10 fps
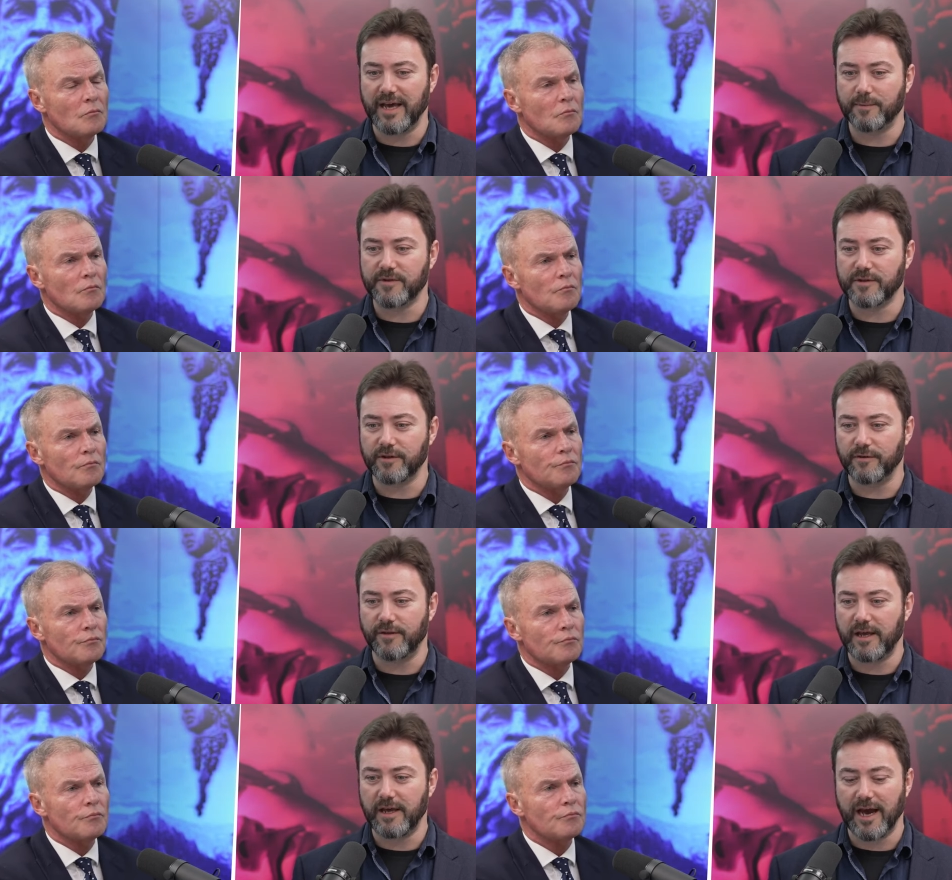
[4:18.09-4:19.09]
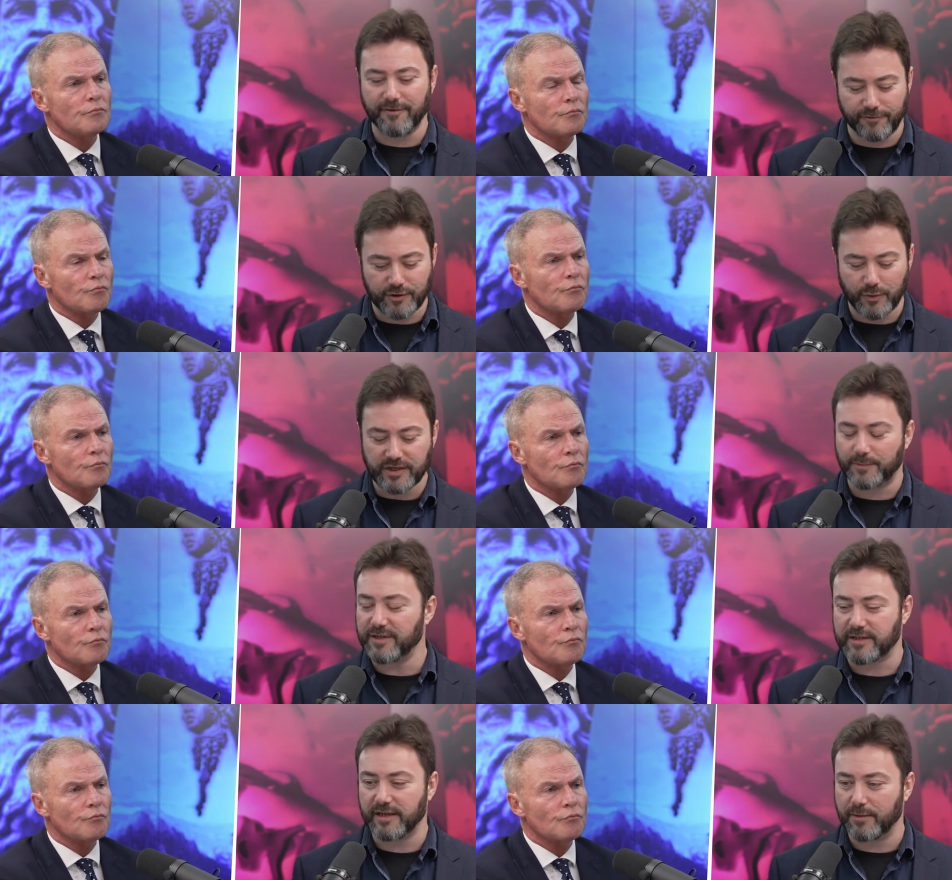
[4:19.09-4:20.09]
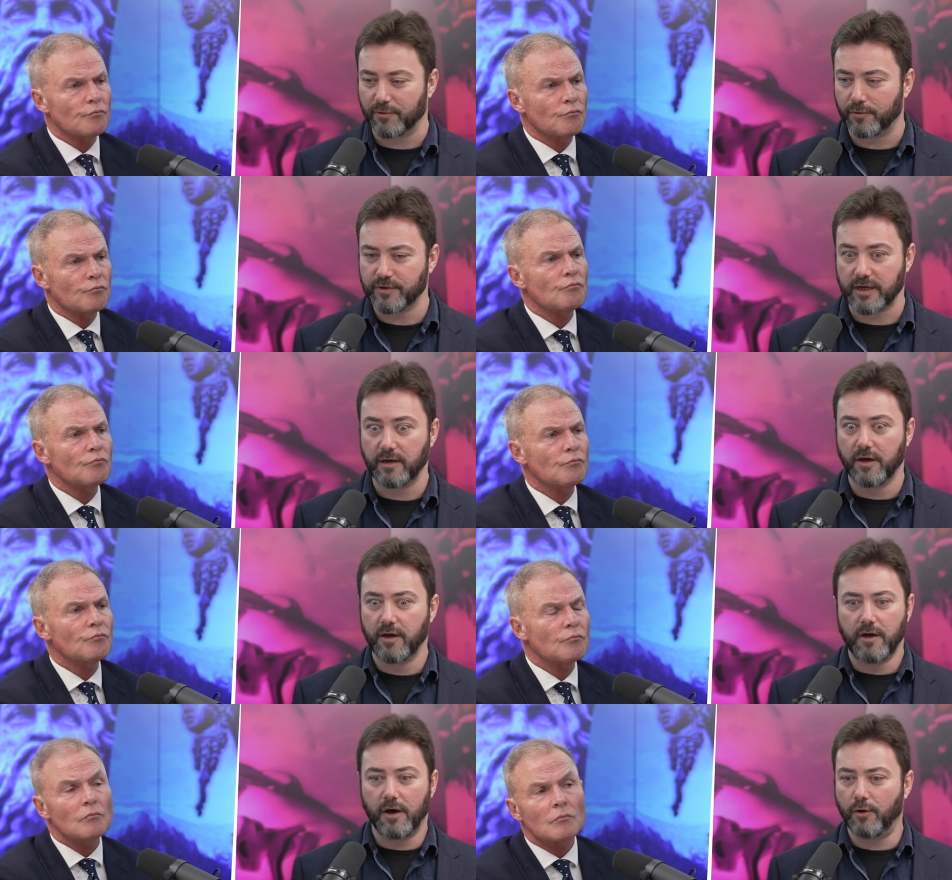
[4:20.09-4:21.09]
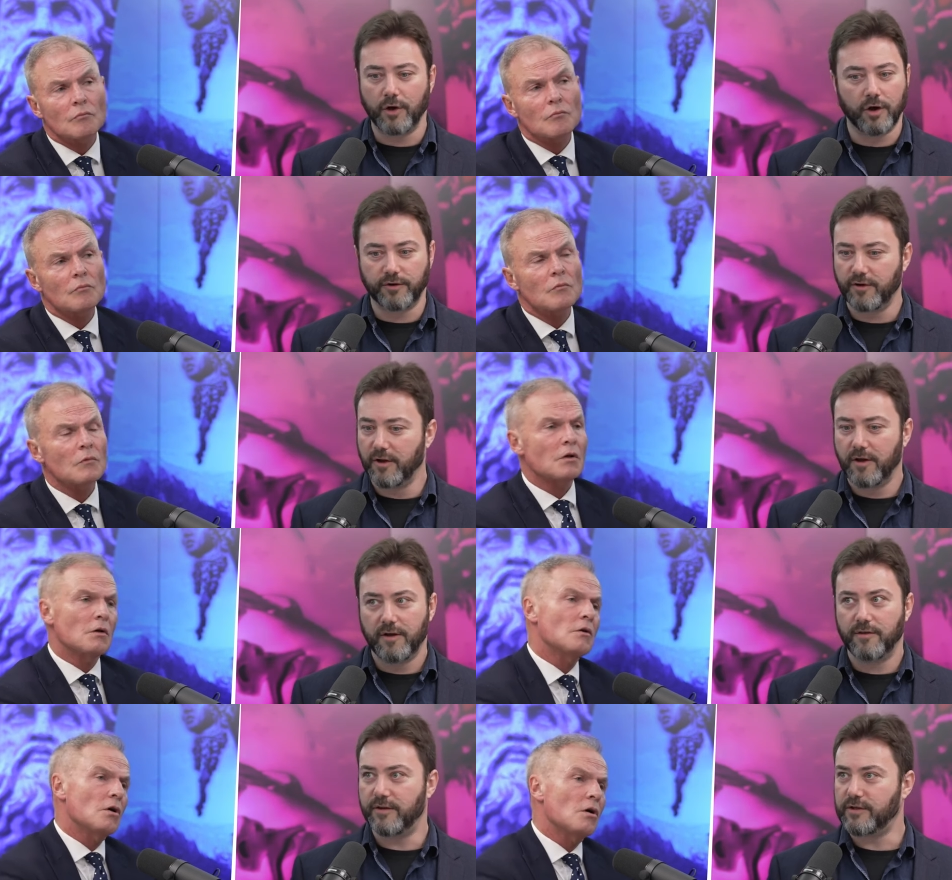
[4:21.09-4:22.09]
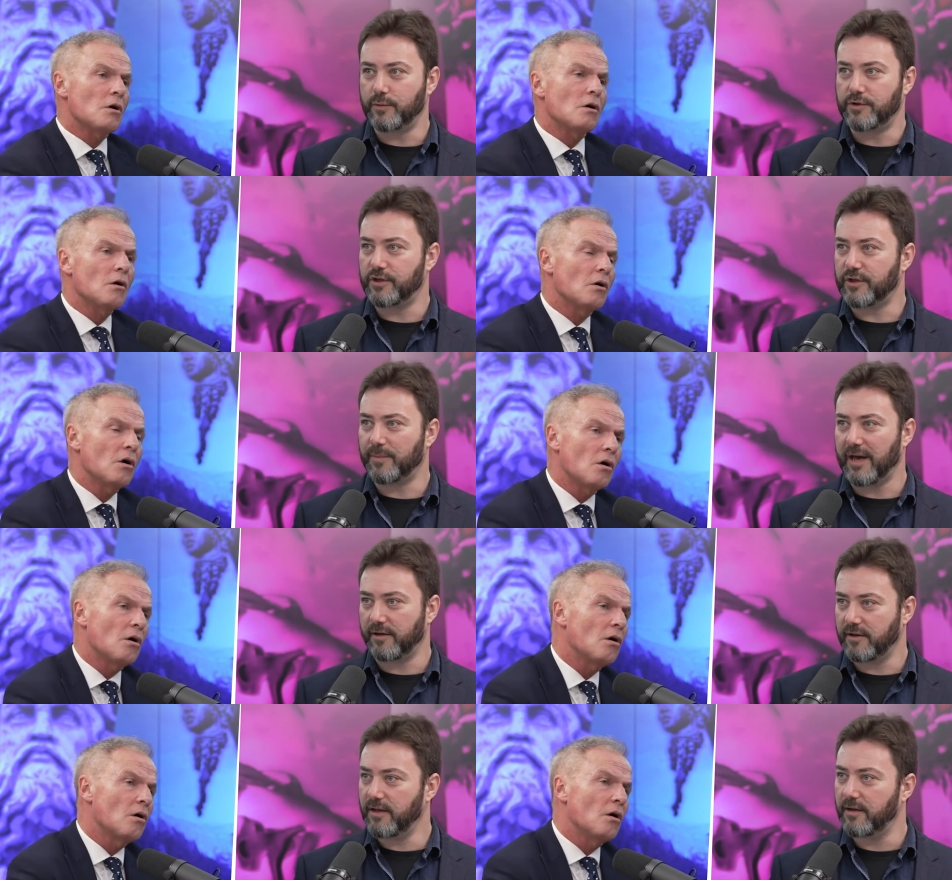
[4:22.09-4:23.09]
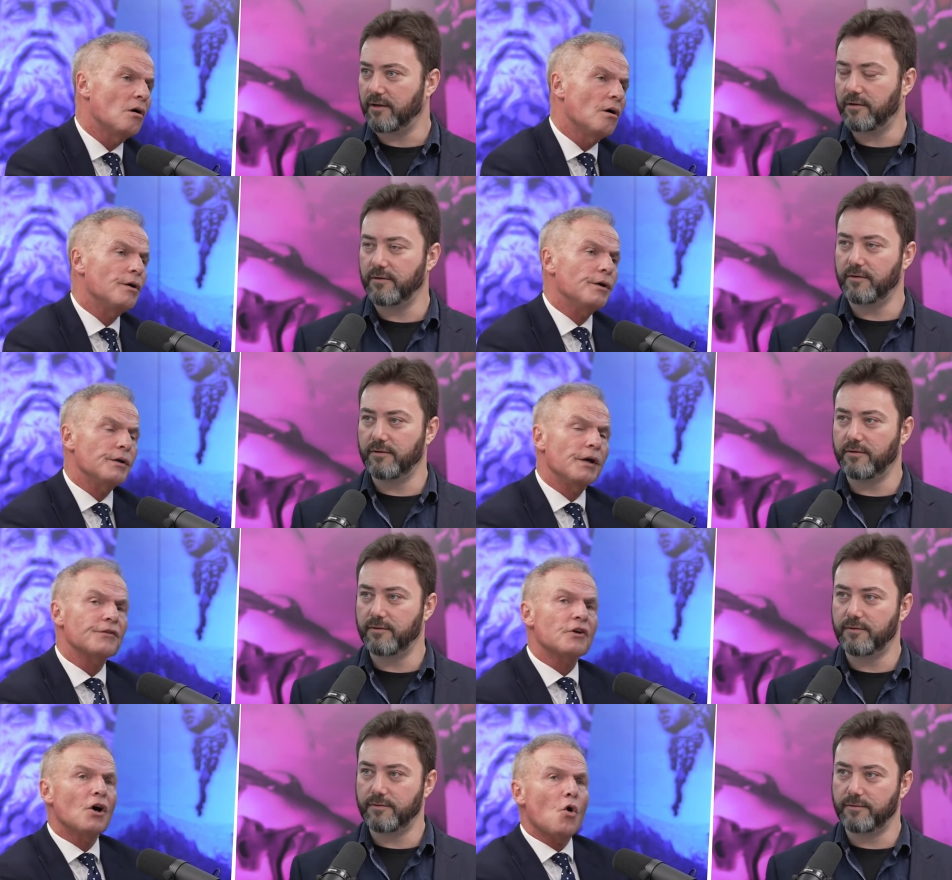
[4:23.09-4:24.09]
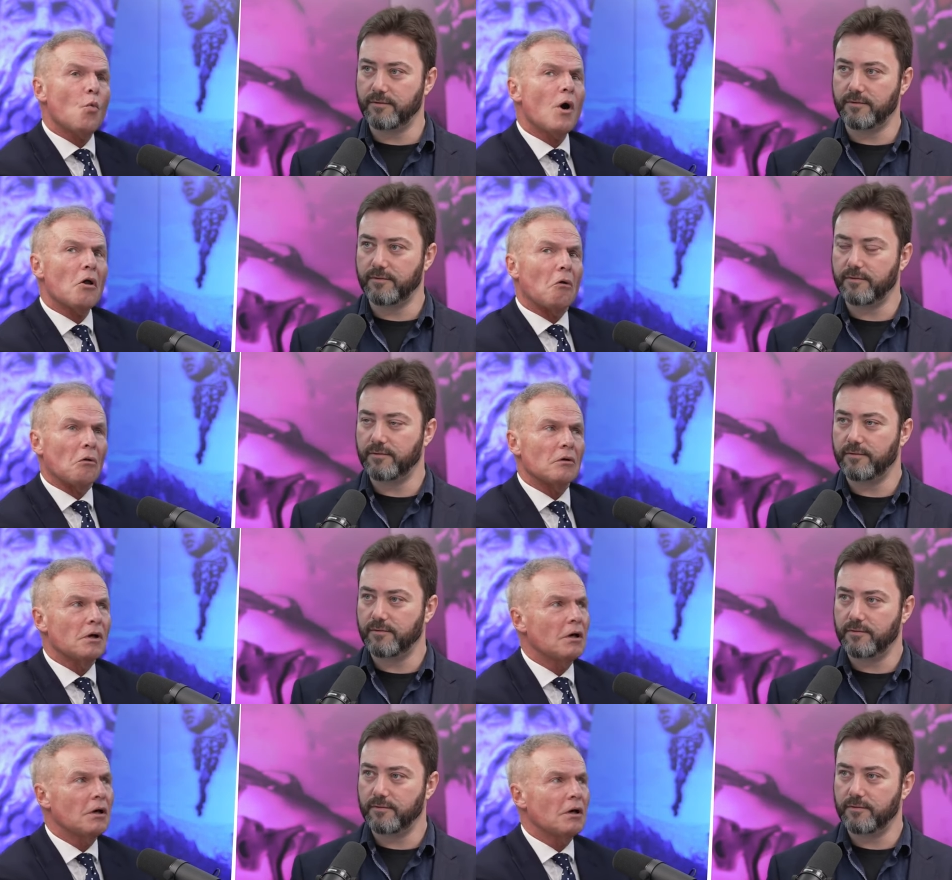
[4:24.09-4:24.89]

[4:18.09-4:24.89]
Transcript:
Speaker 1: depths that the average Westminster liberal will say, oh God, this was just a bad idea.
Speaker 2: Yes. Well,